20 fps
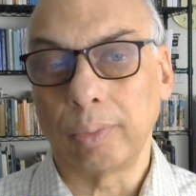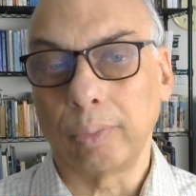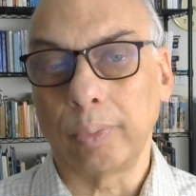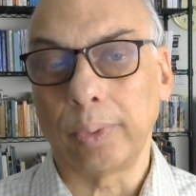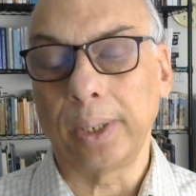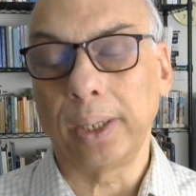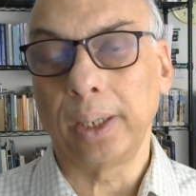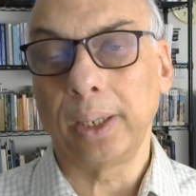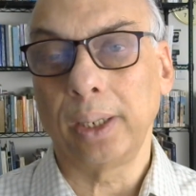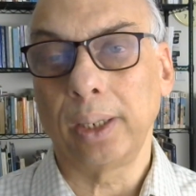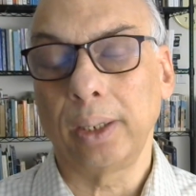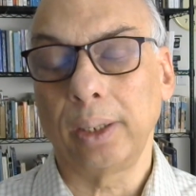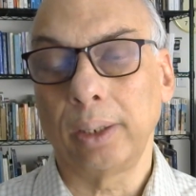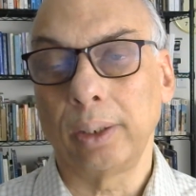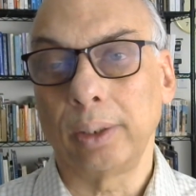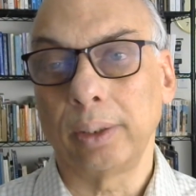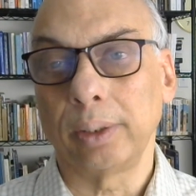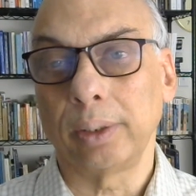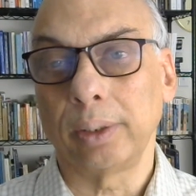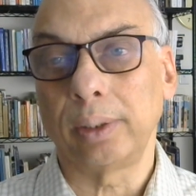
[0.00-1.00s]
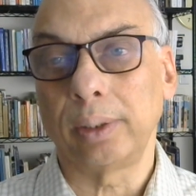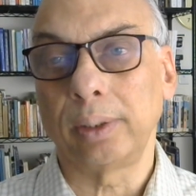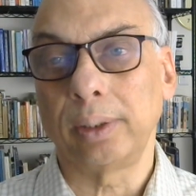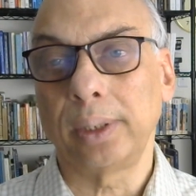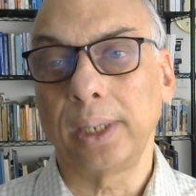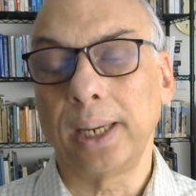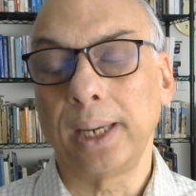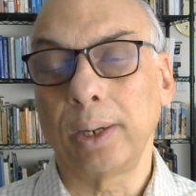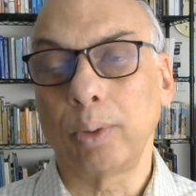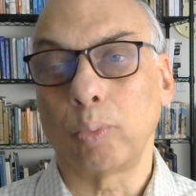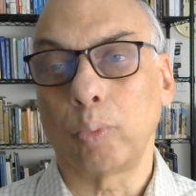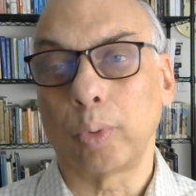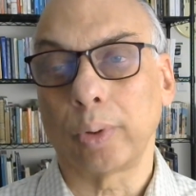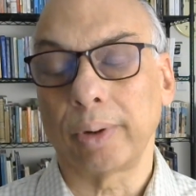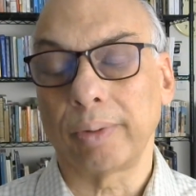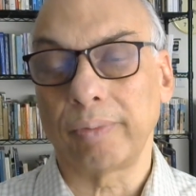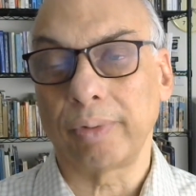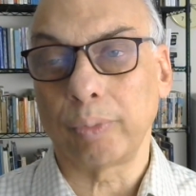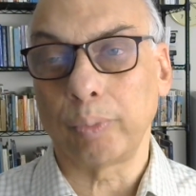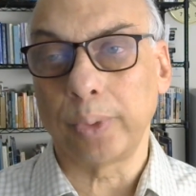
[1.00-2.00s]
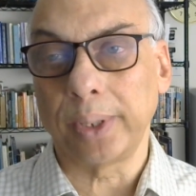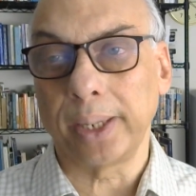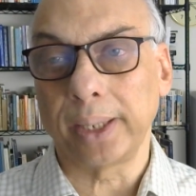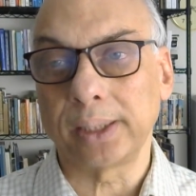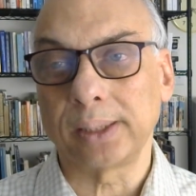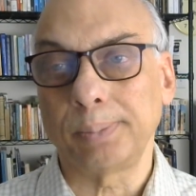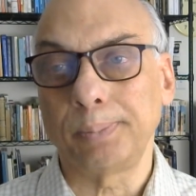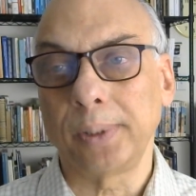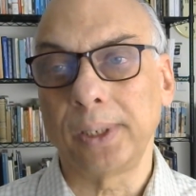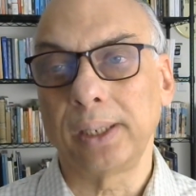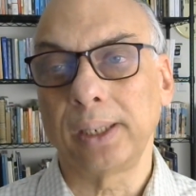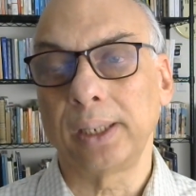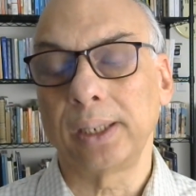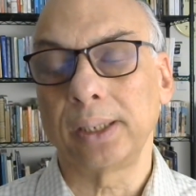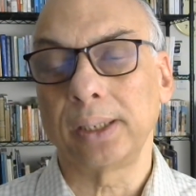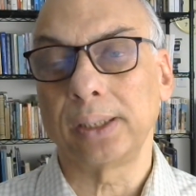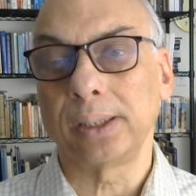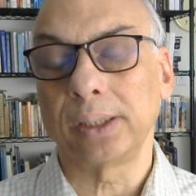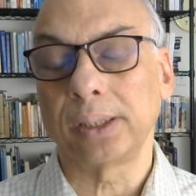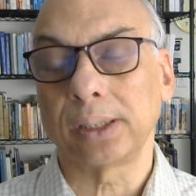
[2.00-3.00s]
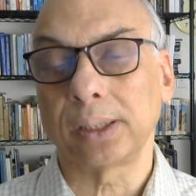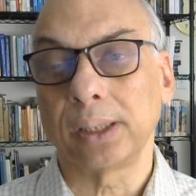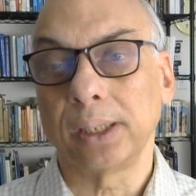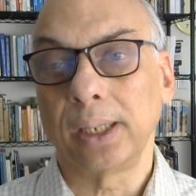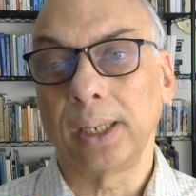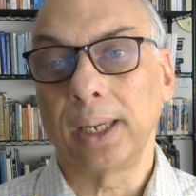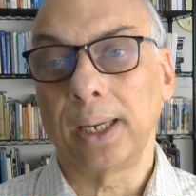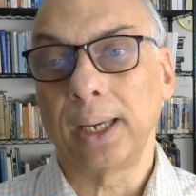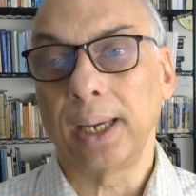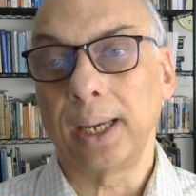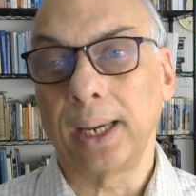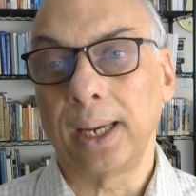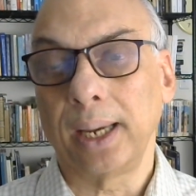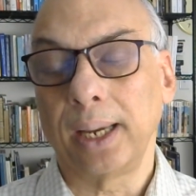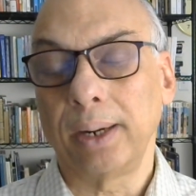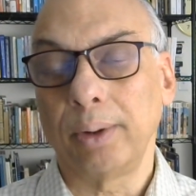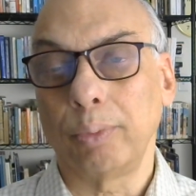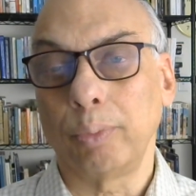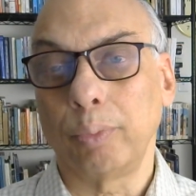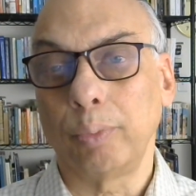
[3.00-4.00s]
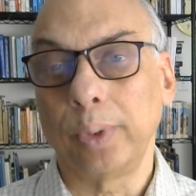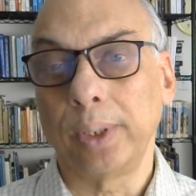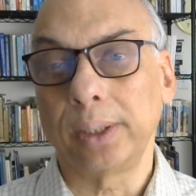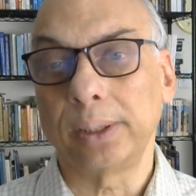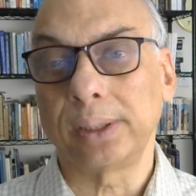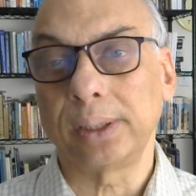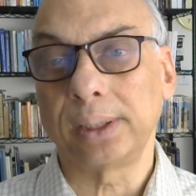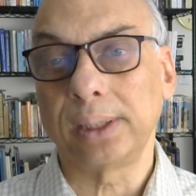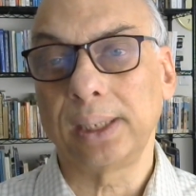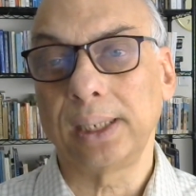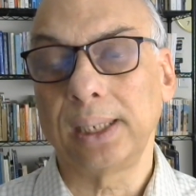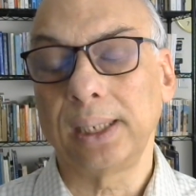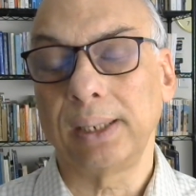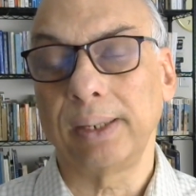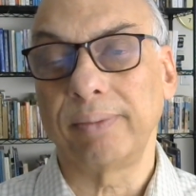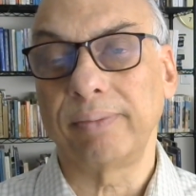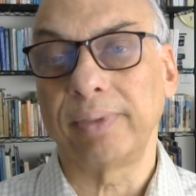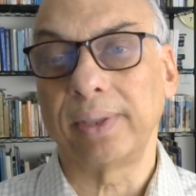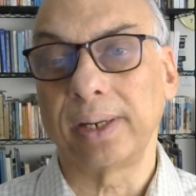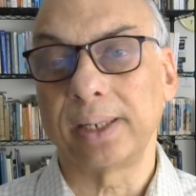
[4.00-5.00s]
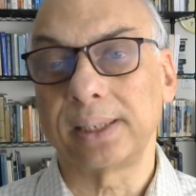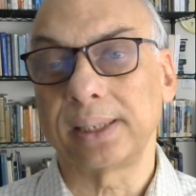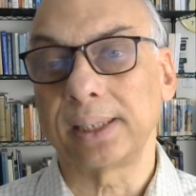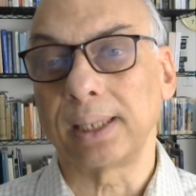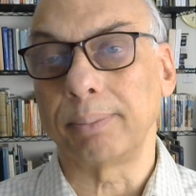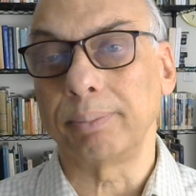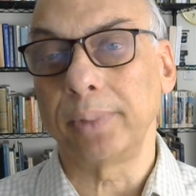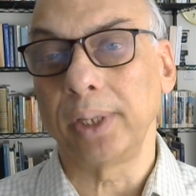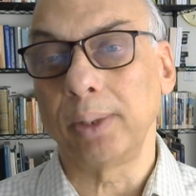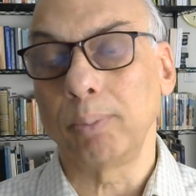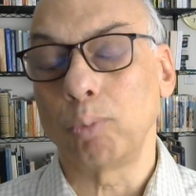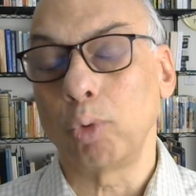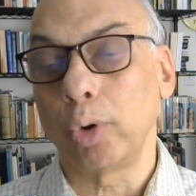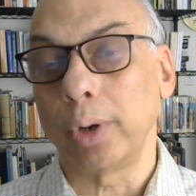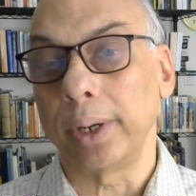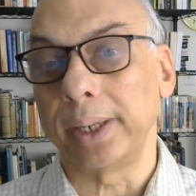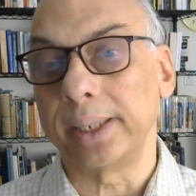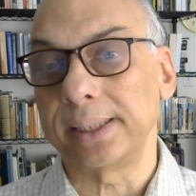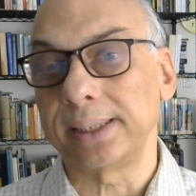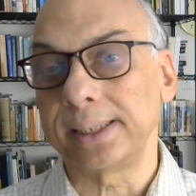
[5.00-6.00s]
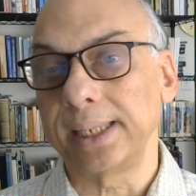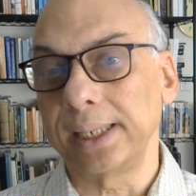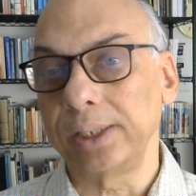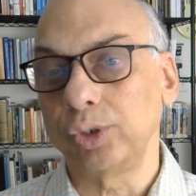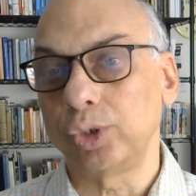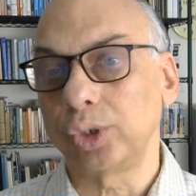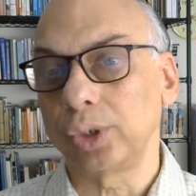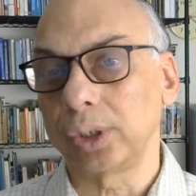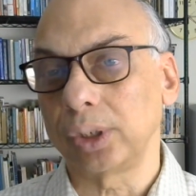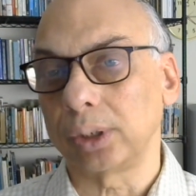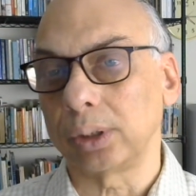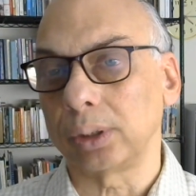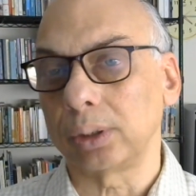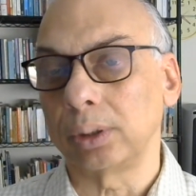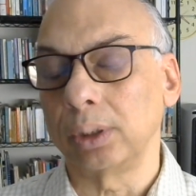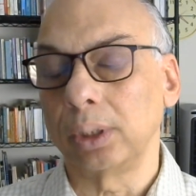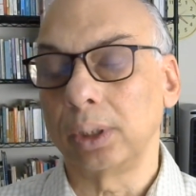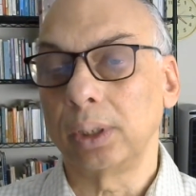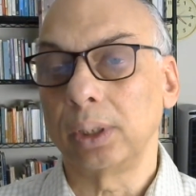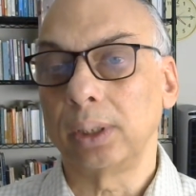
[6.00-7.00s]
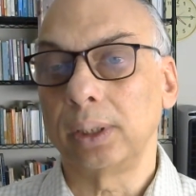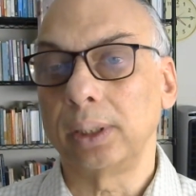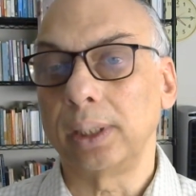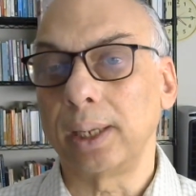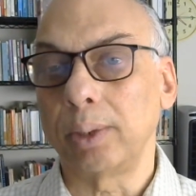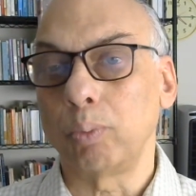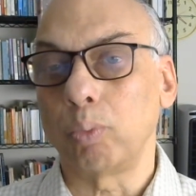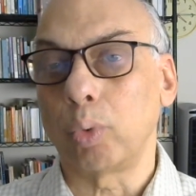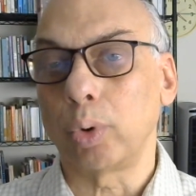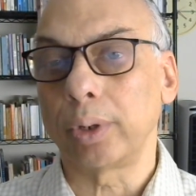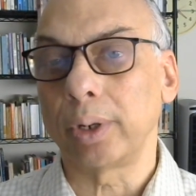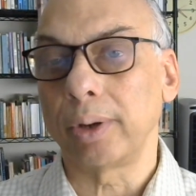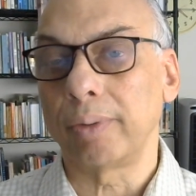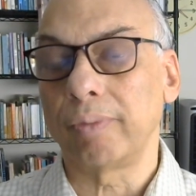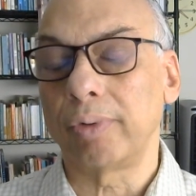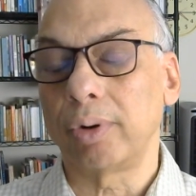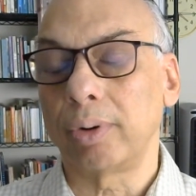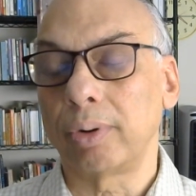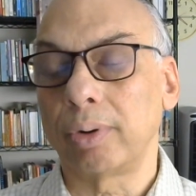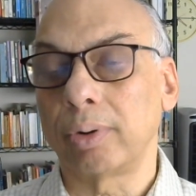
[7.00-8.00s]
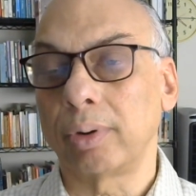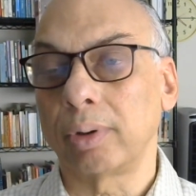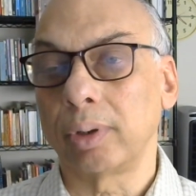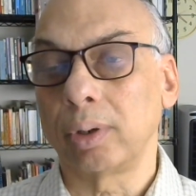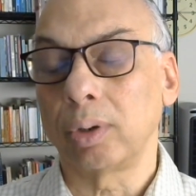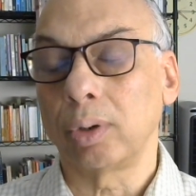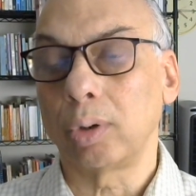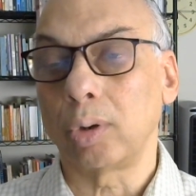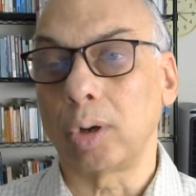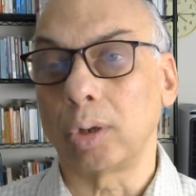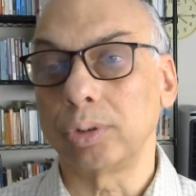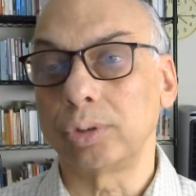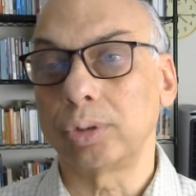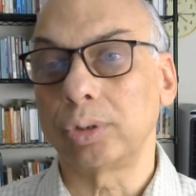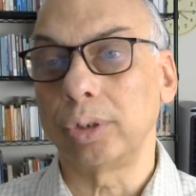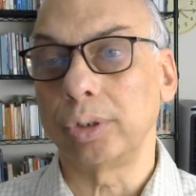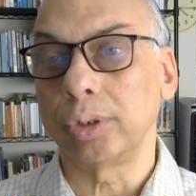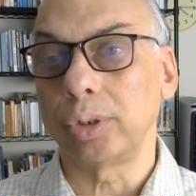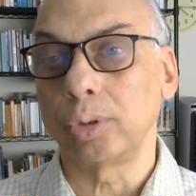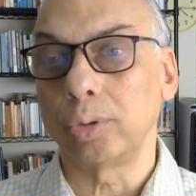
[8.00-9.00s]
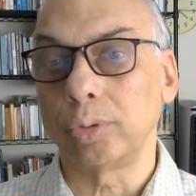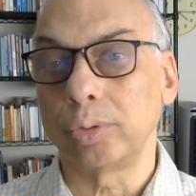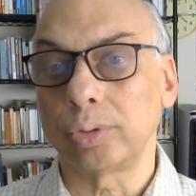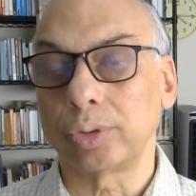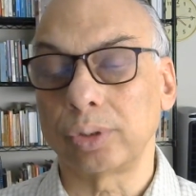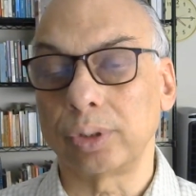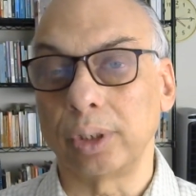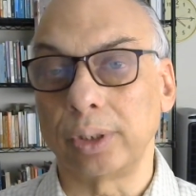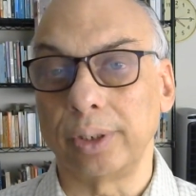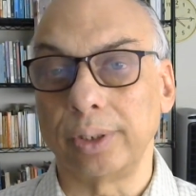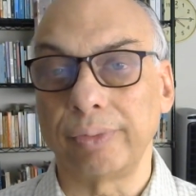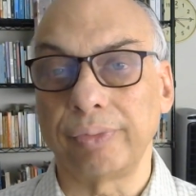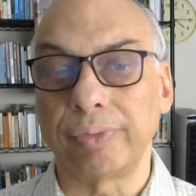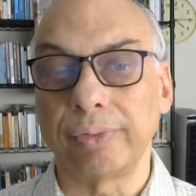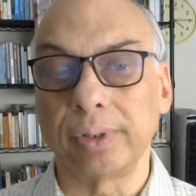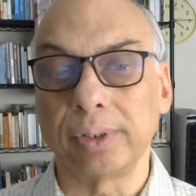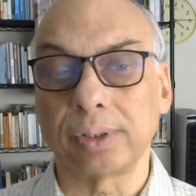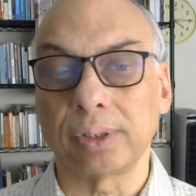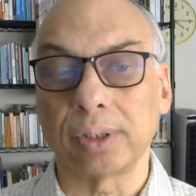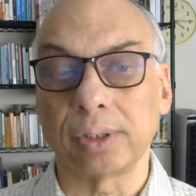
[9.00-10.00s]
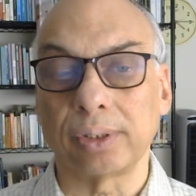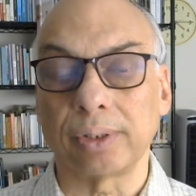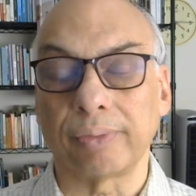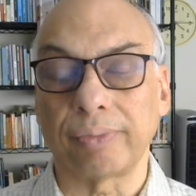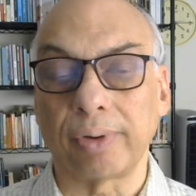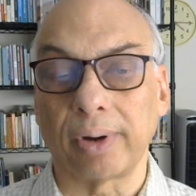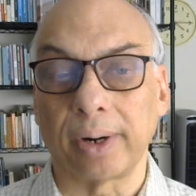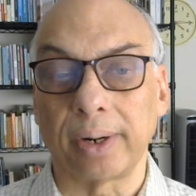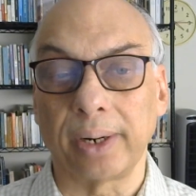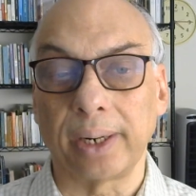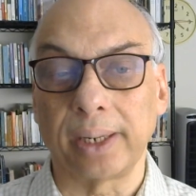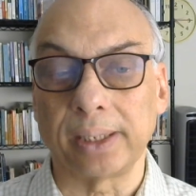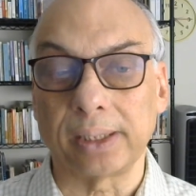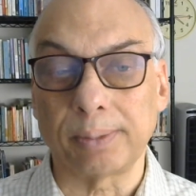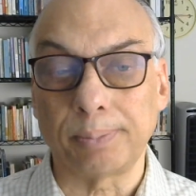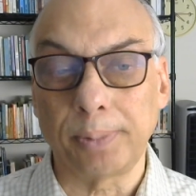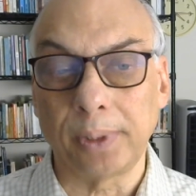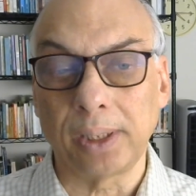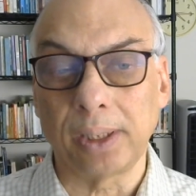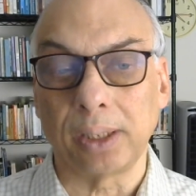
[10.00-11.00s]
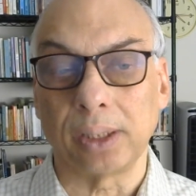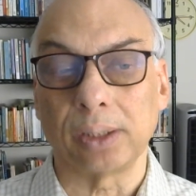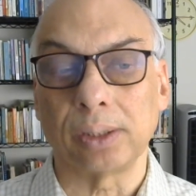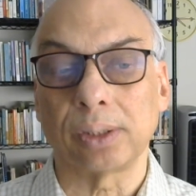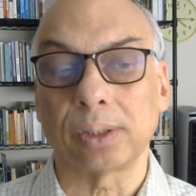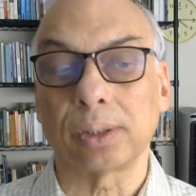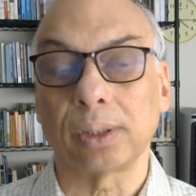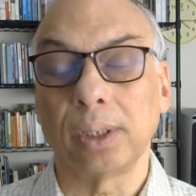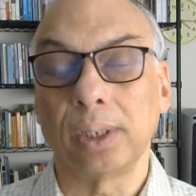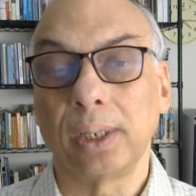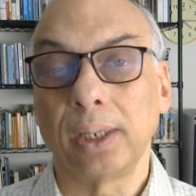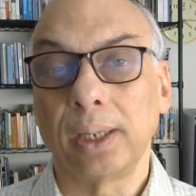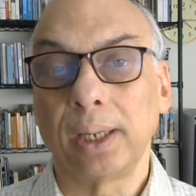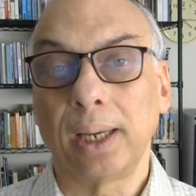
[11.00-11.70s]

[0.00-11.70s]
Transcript: We take whatever we experience and we see if there is something more essential than whatever constitutes the differences of our experience.